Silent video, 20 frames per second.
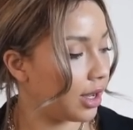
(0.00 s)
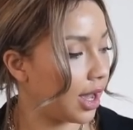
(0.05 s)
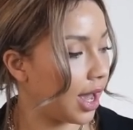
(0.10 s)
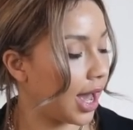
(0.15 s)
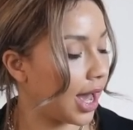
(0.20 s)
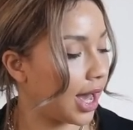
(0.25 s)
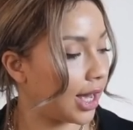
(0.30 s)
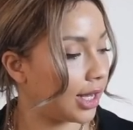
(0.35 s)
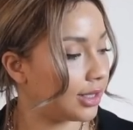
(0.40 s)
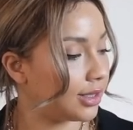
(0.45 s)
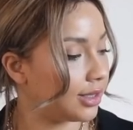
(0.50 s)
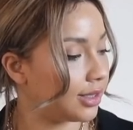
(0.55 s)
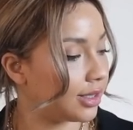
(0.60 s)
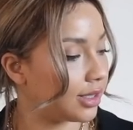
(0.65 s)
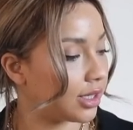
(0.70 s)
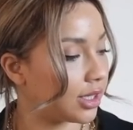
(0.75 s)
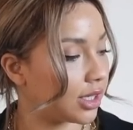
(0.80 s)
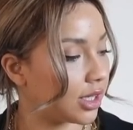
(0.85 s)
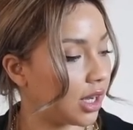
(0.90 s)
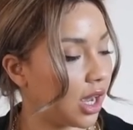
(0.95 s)
And
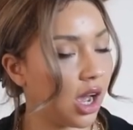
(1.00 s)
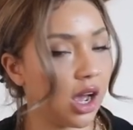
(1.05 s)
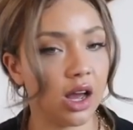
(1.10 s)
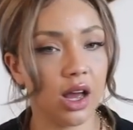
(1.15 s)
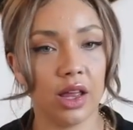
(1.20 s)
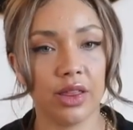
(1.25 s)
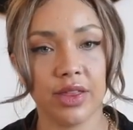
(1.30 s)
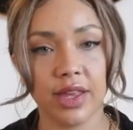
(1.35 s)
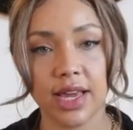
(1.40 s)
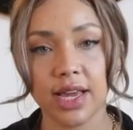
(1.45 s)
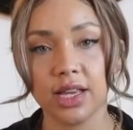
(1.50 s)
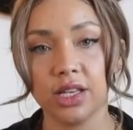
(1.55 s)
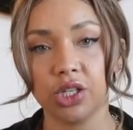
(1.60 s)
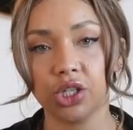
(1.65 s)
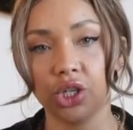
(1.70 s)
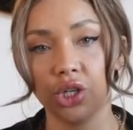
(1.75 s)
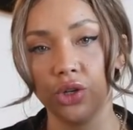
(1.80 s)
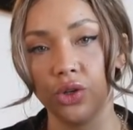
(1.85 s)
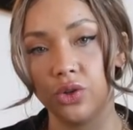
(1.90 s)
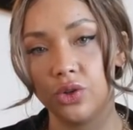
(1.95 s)
these
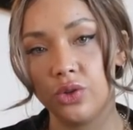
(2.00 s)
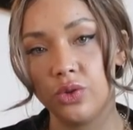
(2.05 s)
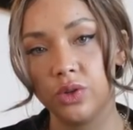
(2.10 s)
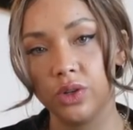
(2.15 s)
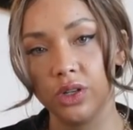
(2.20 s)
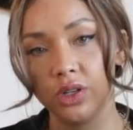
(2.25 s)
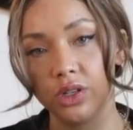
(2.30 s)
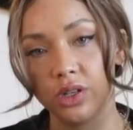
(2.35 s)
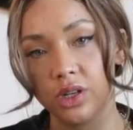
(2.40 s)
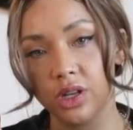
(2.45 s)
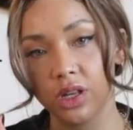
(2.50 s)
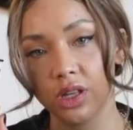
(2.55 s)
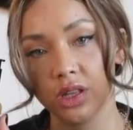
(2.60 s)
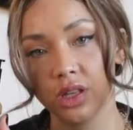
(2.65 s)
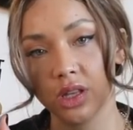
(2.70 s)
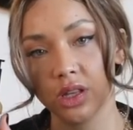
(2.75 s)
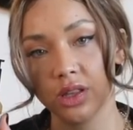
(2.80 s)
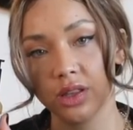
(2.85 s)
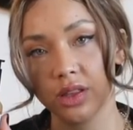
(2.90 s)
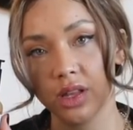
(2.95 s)
two,
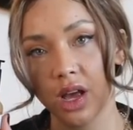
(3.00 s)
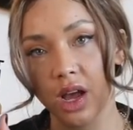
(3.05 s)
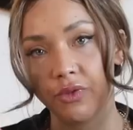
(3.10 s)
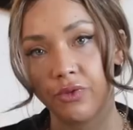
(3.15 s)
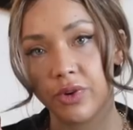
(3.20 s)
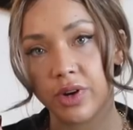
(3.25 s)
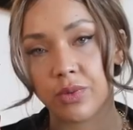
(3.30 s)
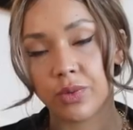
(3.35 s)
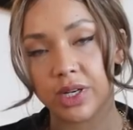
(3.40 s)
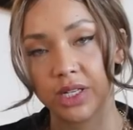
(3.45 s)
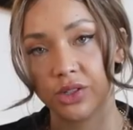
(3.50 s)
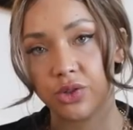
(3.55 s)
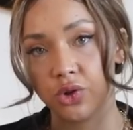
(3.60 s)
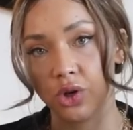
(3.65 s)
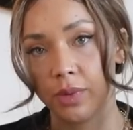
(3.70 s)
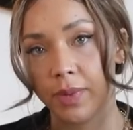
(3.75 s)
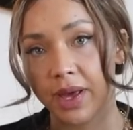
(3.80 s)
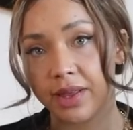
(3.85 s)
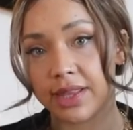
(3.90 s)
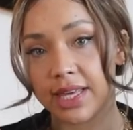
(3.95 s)
I've really wanted to
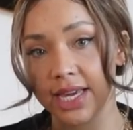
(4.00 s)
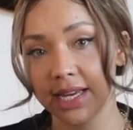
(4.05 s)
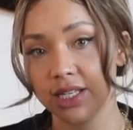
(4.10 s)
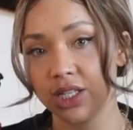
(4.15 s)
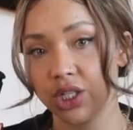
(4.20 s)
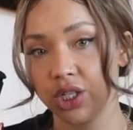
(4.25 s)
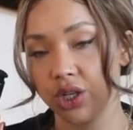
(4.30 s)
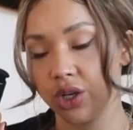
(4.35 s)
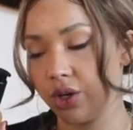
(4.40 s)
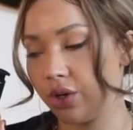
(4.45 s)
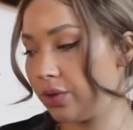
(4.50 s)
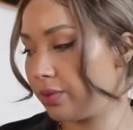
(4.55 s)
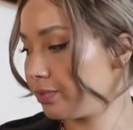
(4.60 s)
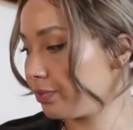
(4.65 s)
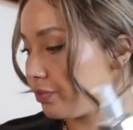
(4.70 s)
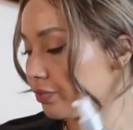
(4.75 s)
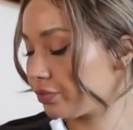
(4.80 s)
talk about these two.